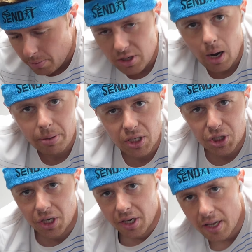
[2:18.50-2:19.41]
trial
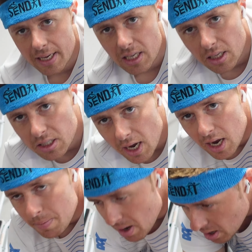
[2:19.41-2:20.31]
position, is it the
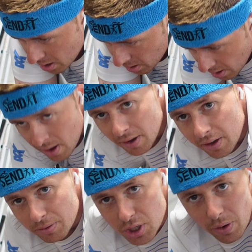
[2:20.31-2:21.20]
same?
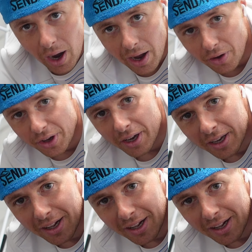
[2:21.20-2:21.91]
Too high on you.